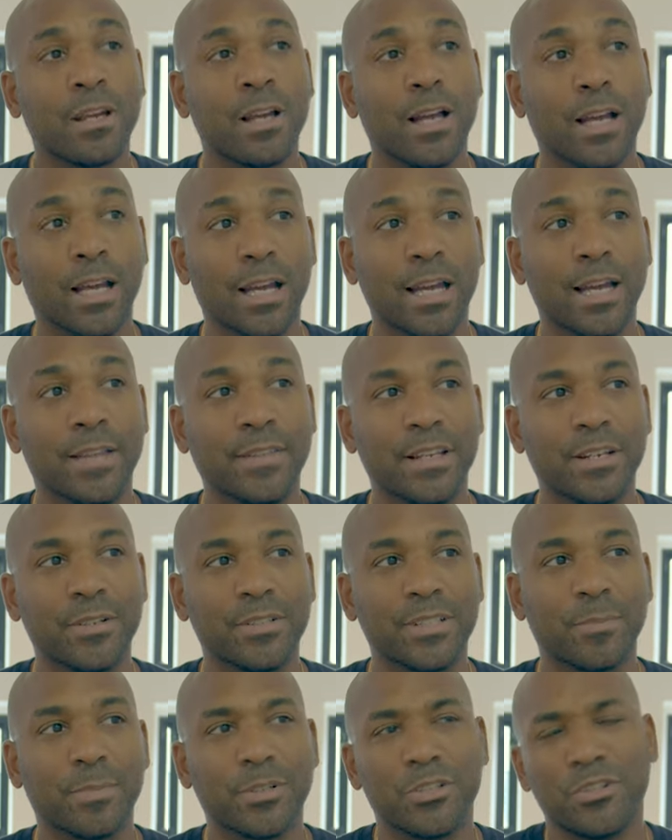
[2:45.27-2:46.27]
And then he
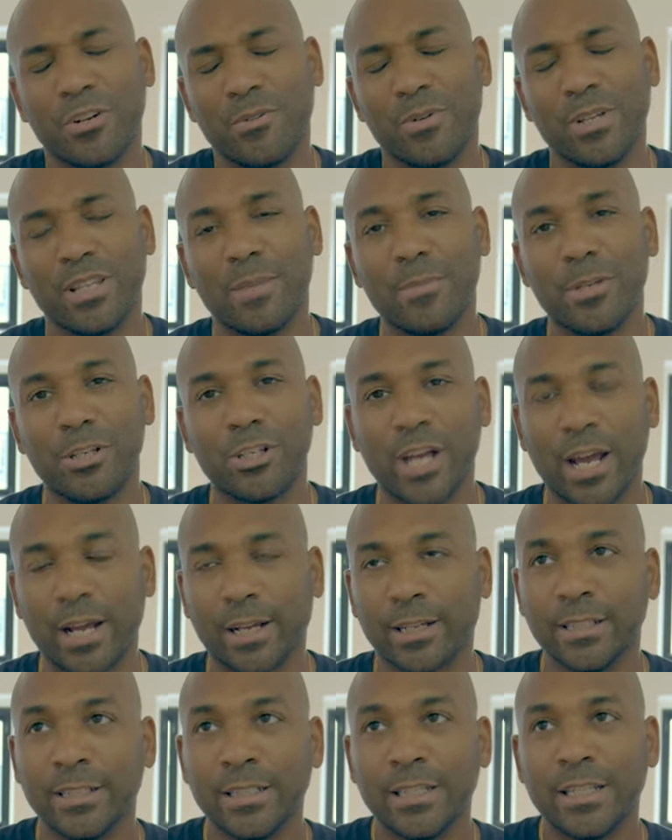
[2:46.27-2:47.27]
was like, but you know what, let me
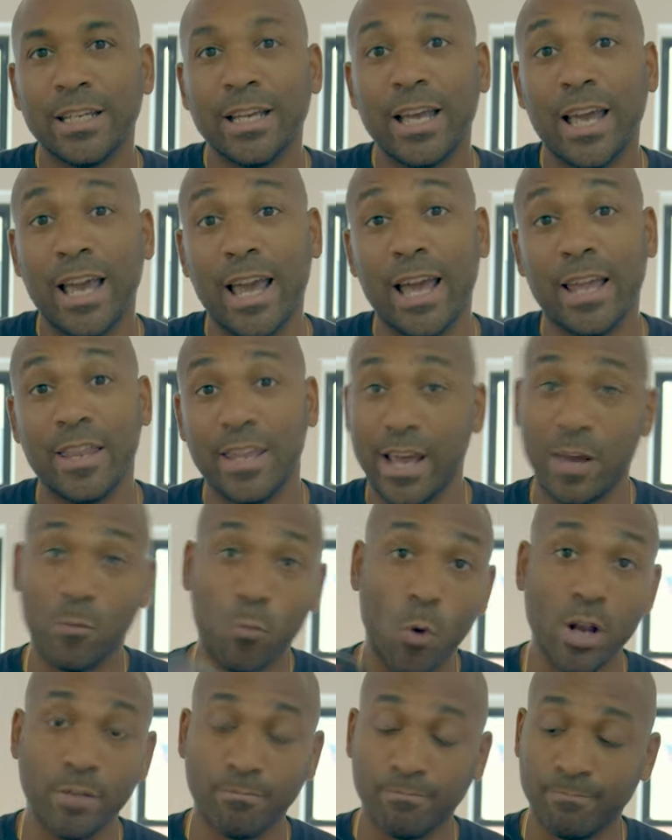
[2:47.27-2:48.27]
check. And they
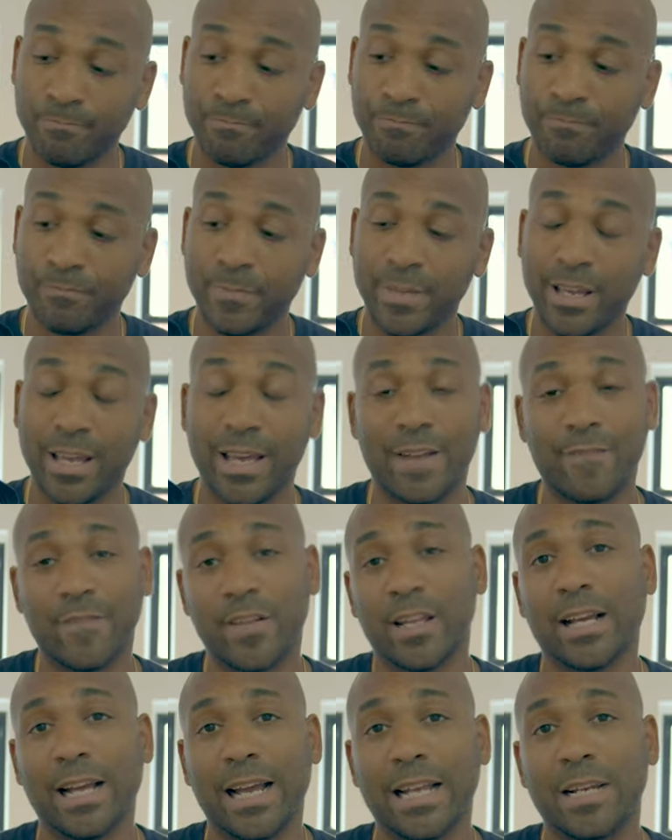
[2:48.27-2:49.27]
had one. And I
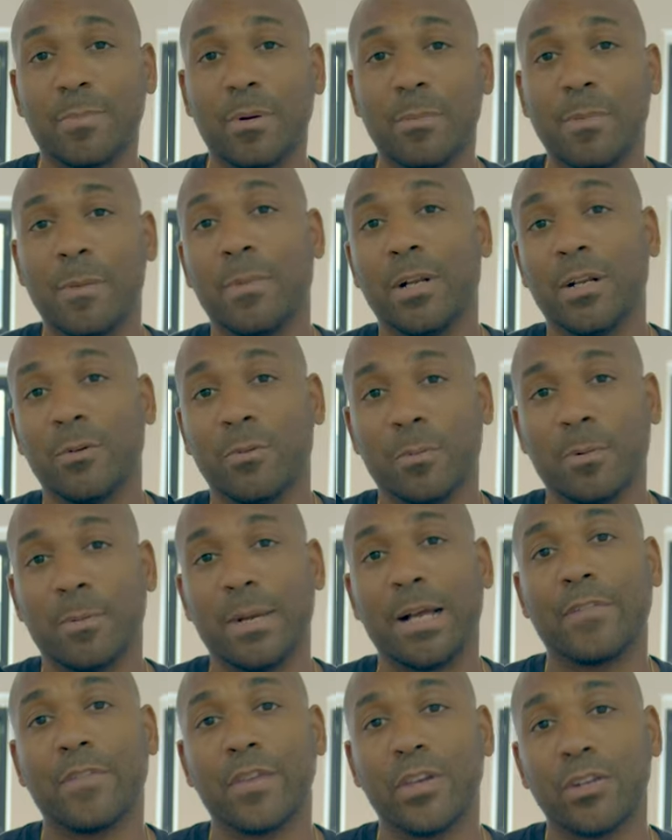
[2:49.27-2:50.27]
felt like I had to put my money where my
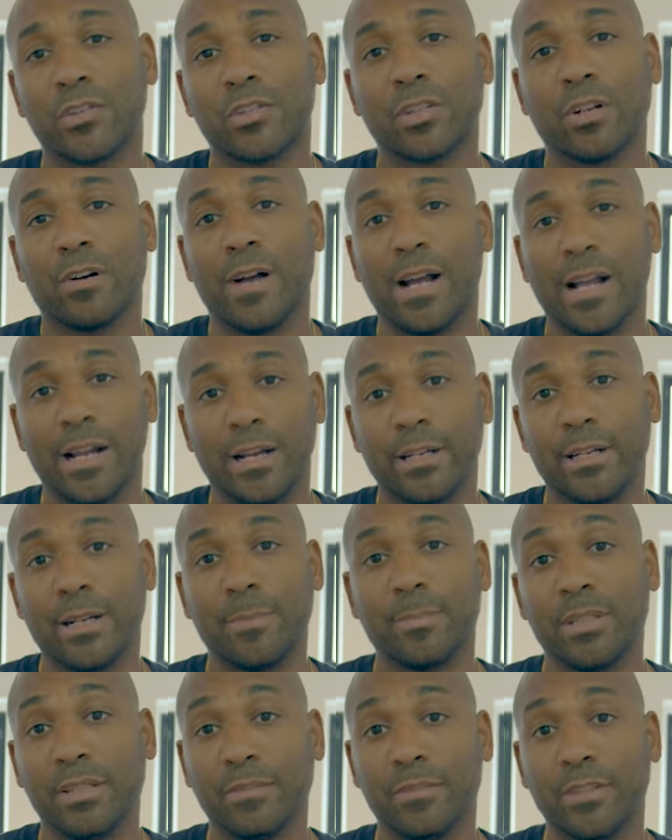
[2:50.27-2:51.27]
mouth is, so I ended
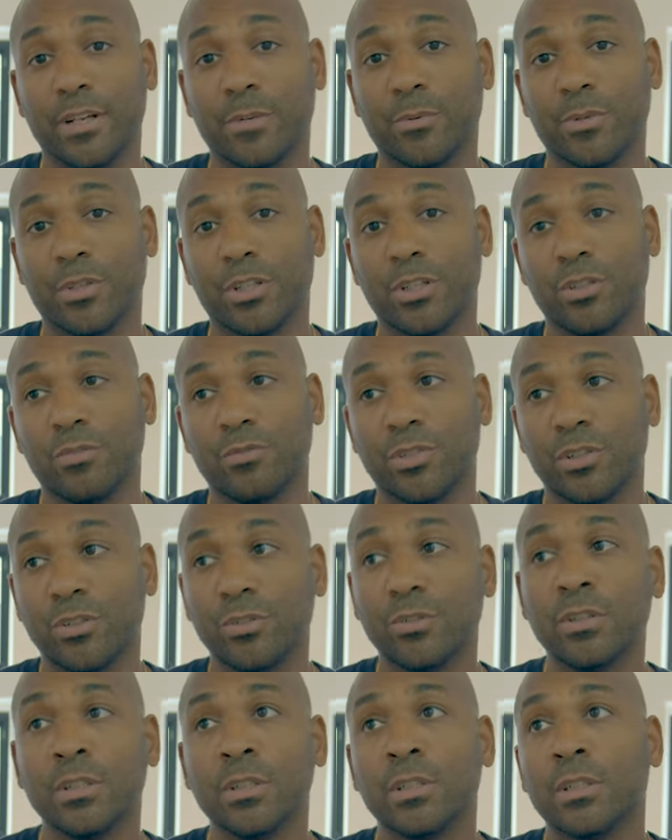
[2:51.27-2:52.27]
up leaving there with a
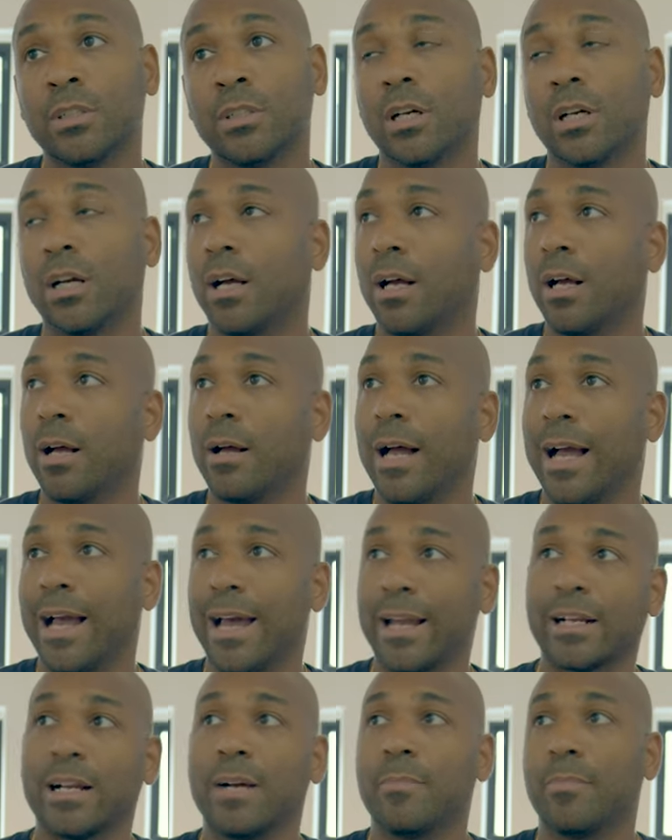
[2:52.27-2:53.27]
Q2. Uh, I
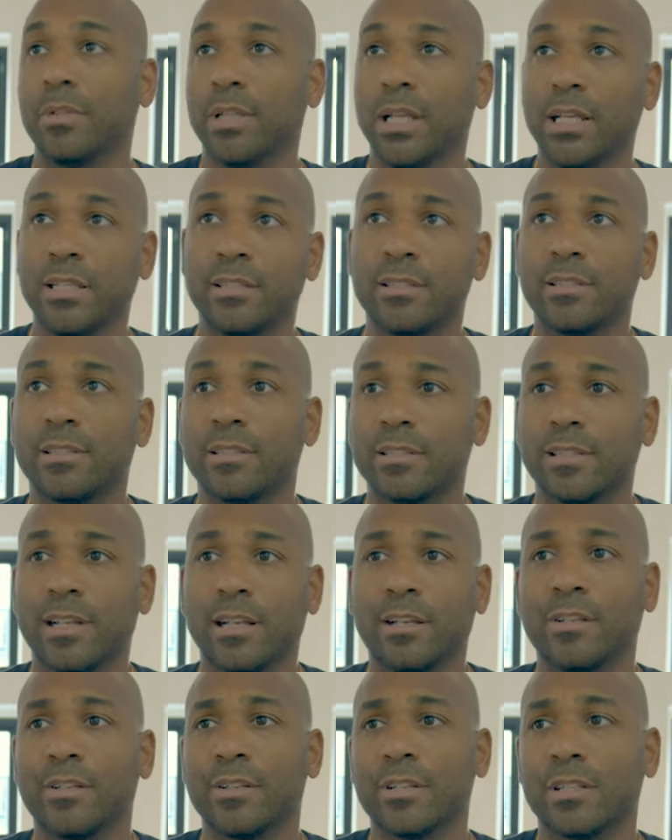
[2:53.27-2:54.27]
had a couple lenses to
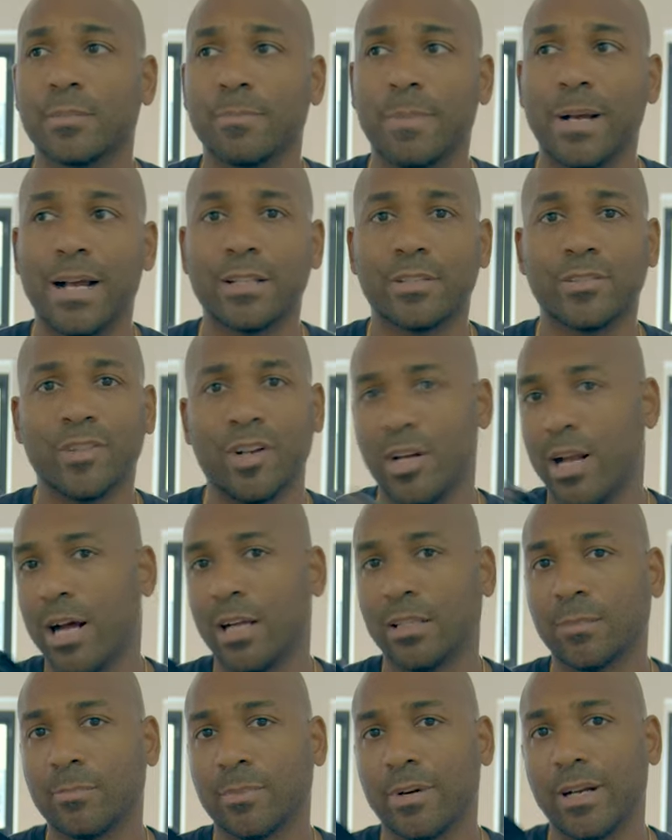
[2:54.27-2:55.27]
sell on the spot, so I
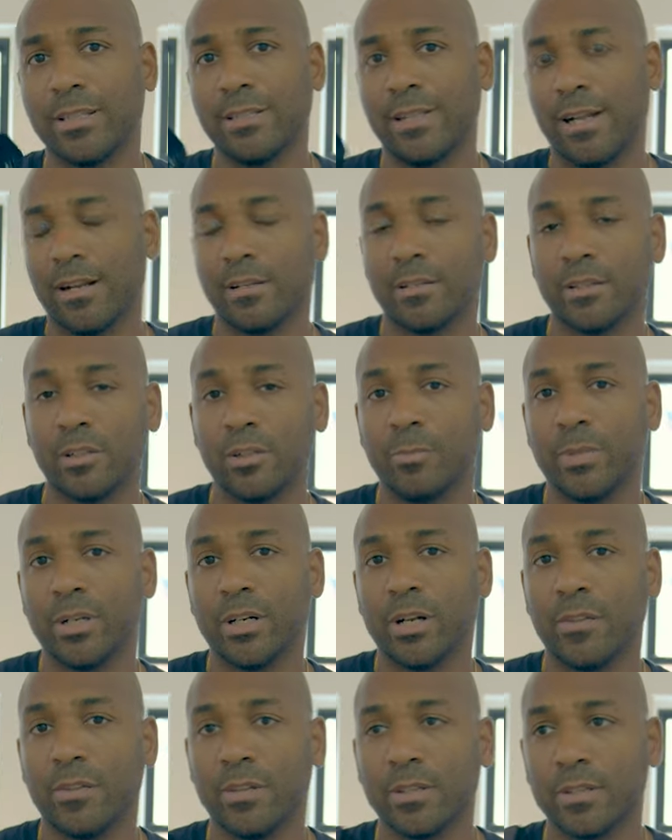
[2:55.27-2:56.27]
knocked the price down a little
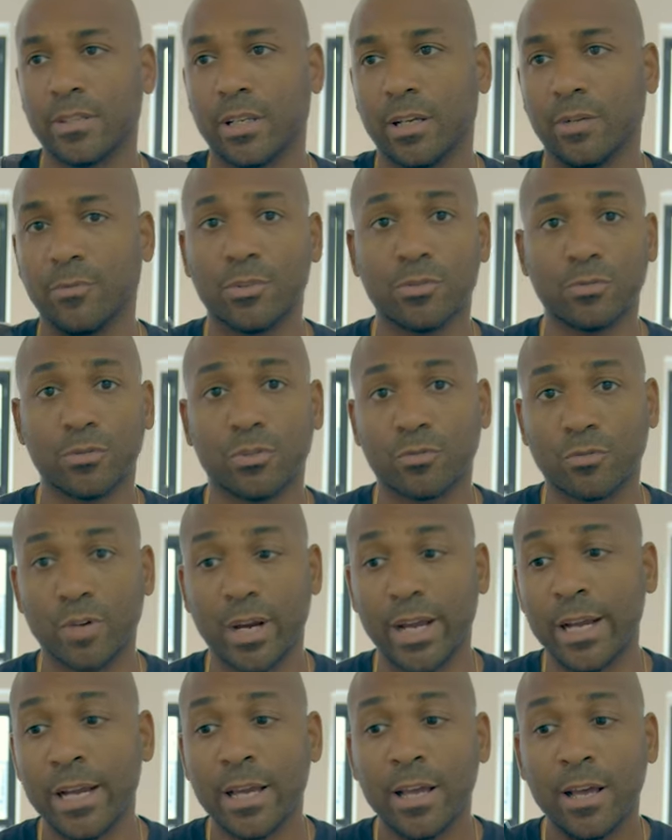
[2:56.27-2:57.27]
bit on this thing, which was
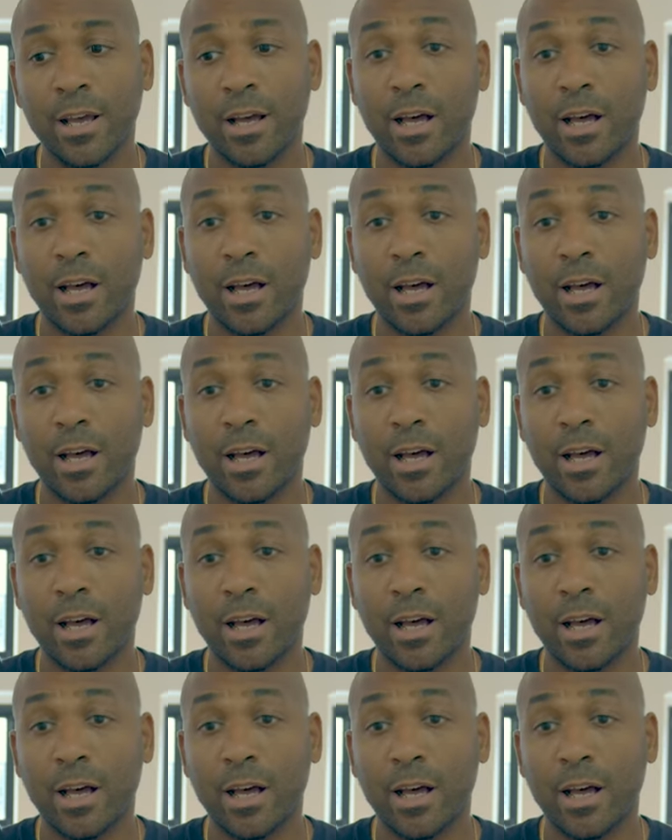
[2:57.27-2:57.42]
great.